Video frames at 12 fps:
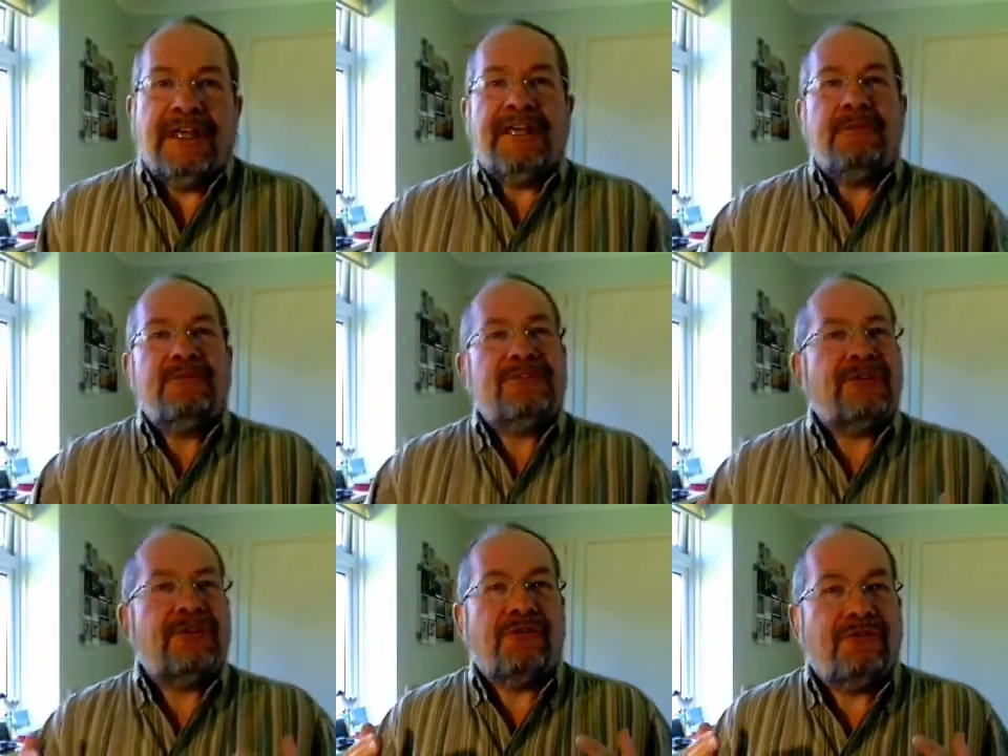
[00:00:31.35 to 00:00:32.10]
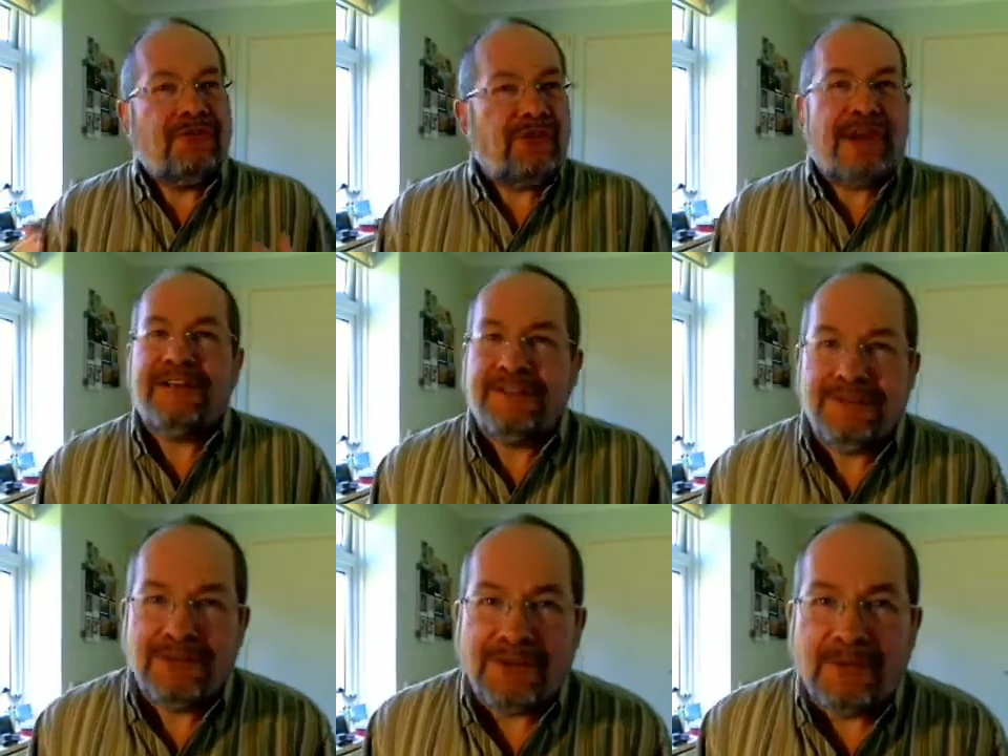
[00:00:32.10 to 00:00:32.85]
He was going to
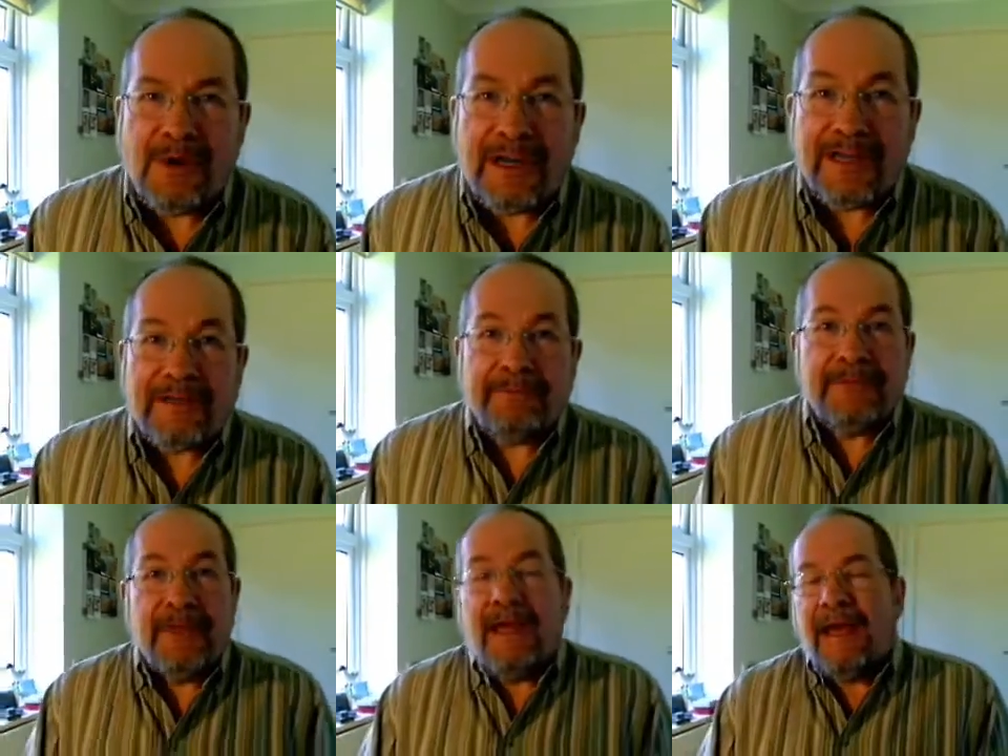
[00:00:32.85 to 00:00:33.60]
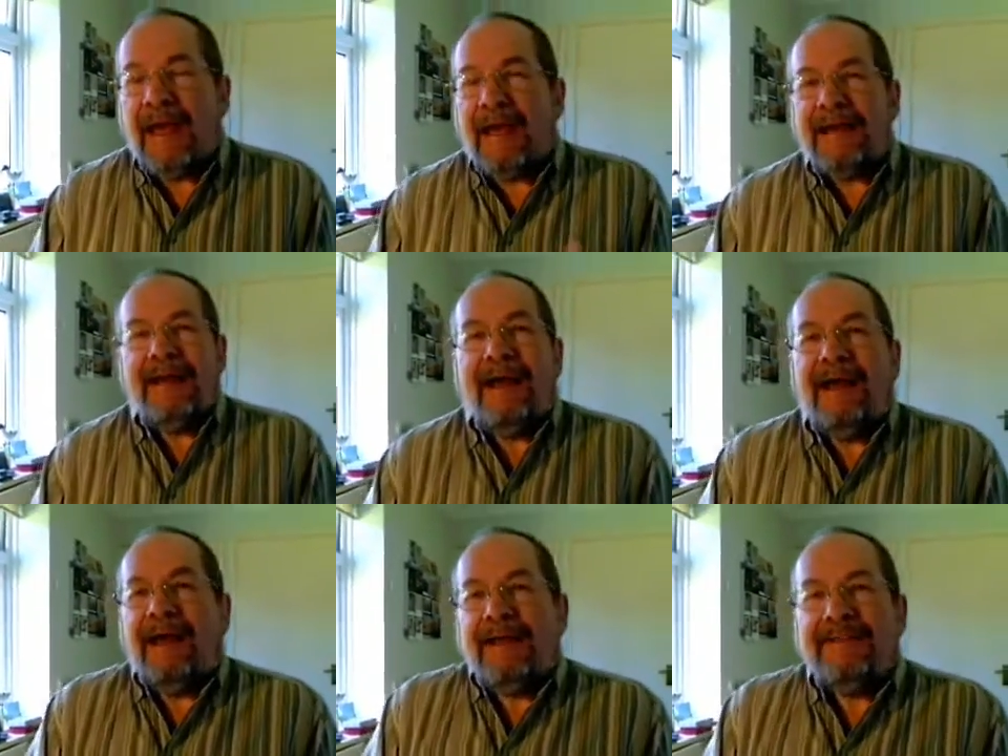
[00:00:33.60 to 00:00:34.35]
fight all the way. And
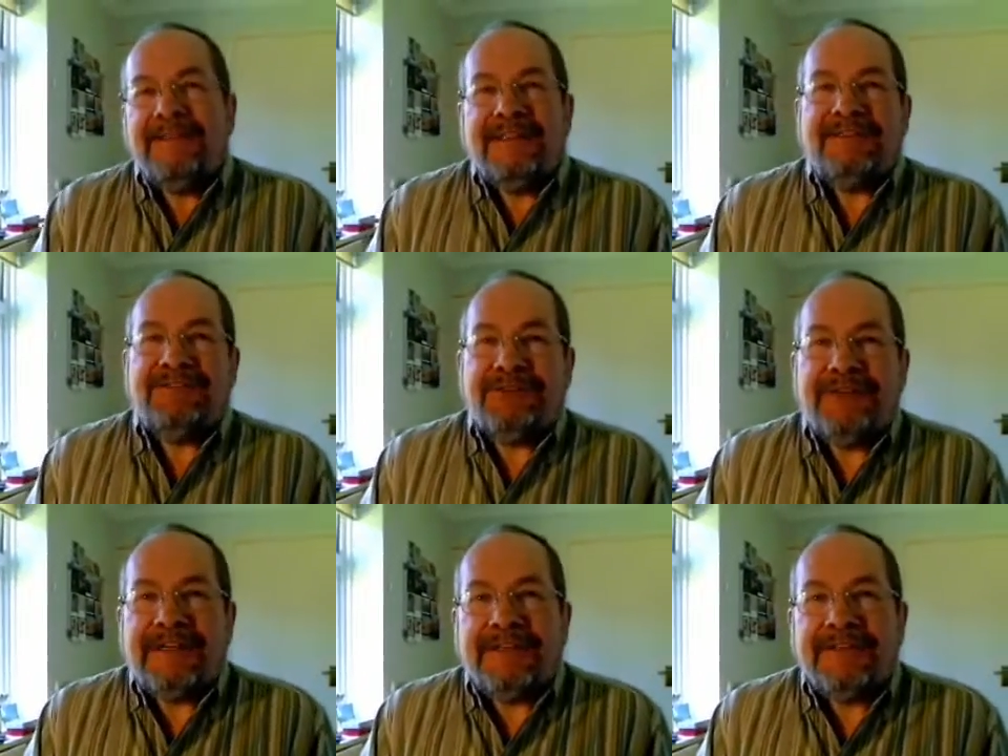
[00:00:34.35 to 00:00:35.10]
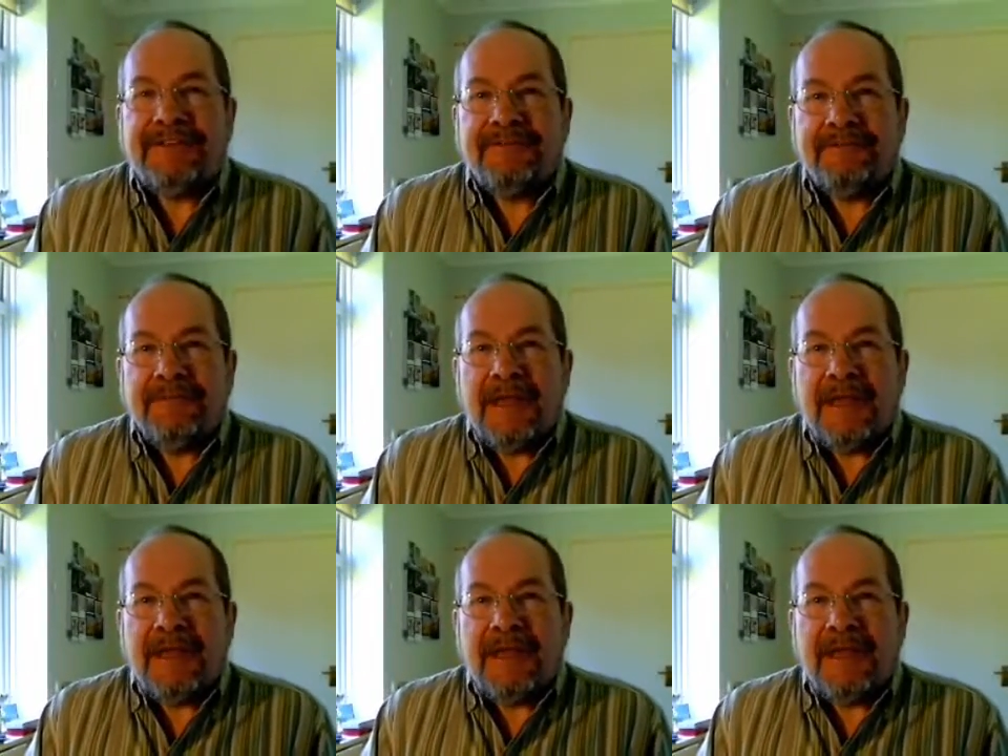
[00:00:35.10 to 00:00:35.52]
I think that's great.